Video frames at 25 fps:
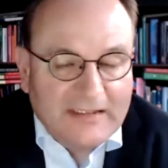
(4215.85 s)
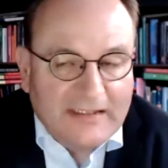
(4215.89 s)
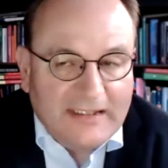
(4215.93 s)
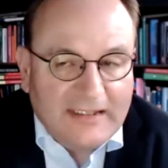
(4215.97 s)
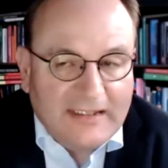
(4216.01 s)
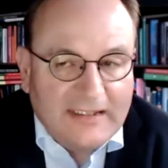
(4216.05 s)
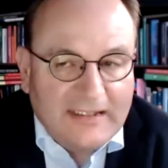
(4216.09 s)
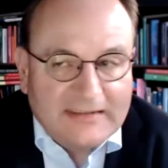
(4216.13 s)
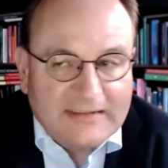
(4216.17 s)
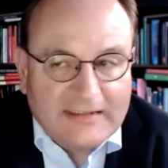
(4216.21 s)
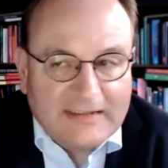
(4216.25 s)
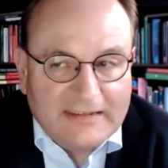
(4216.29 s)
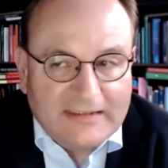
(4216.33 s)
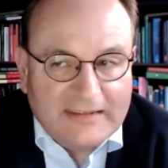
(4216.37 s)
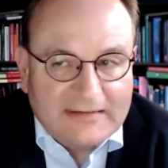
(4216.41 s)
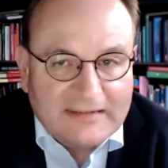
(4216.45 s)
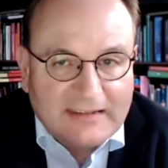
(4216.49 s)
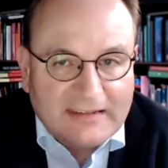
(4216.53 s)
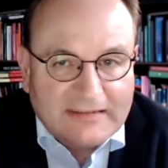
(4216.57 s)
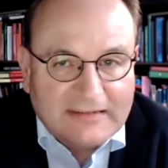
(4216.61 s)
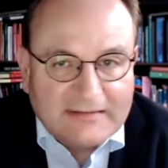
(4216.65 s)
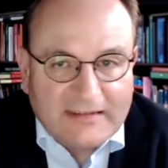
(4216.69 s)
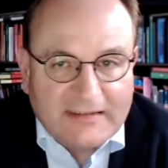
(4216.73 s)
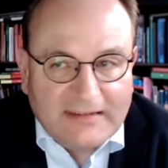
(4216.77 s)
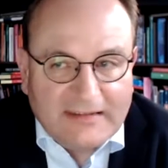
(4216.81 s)
And and
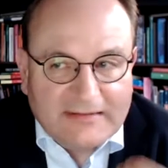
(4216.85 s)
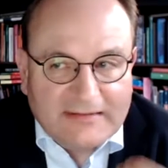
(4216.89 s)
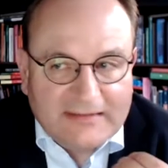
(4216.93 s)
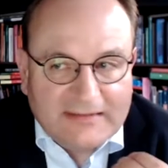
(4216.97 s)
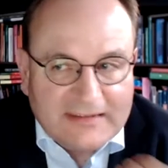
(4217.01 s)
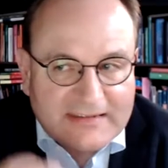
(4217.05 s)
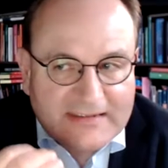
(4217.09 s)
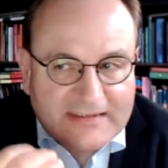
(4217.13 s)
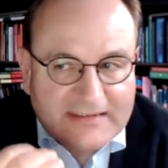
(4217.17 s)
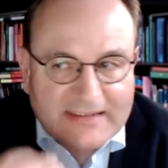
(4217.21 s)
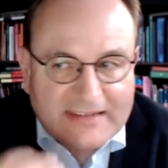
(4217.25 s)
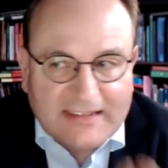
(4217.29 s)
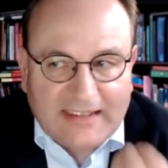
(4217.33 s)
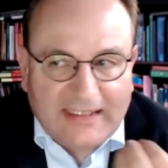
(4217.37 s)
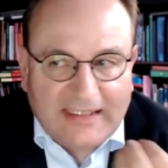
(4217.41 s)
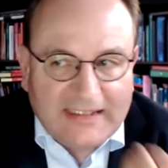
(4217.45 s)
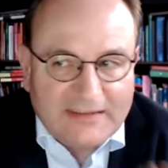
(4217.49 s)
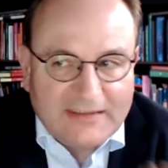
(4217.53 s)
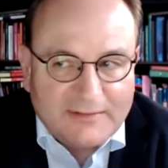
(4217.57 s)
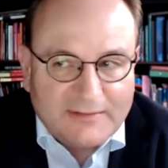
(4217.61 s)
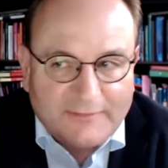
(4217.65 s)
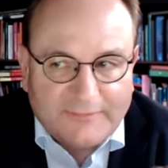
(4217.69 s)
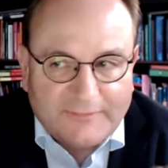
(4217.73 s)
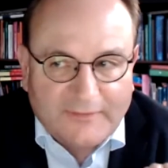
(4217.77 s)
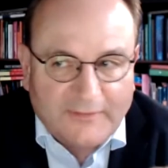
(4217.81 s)
and and this
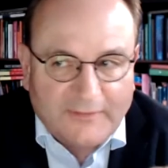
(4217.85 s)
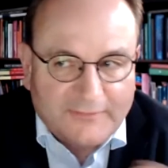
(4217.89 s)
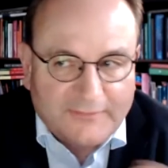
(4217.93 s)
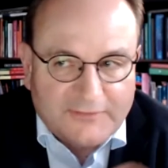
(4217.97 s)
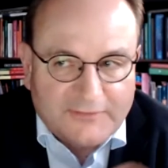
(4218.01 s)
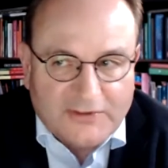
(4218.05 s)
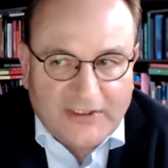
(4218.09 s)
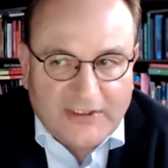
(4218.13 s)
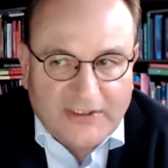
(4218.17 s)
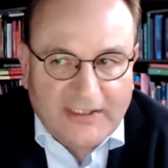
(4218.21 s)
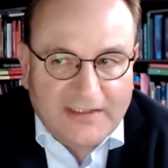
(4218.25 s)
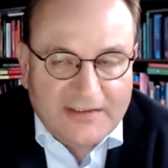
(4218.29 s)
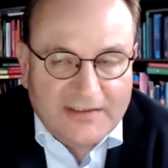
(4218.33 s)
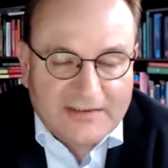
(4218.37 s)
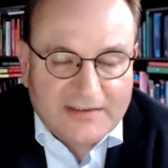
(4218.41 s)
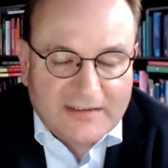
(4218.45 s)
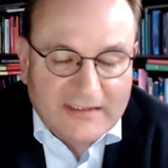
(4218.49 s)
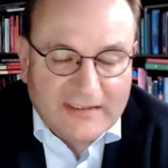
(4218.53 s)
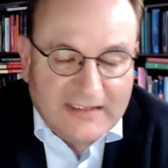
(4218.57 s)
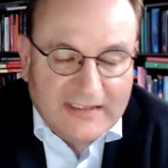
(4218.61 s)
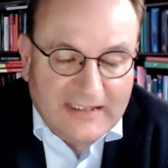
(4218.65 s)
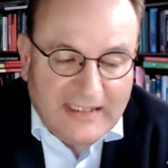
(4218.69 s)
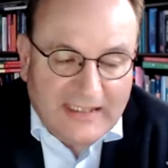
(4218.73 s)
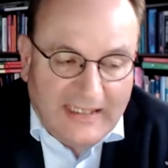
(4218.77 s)
kind of, of change,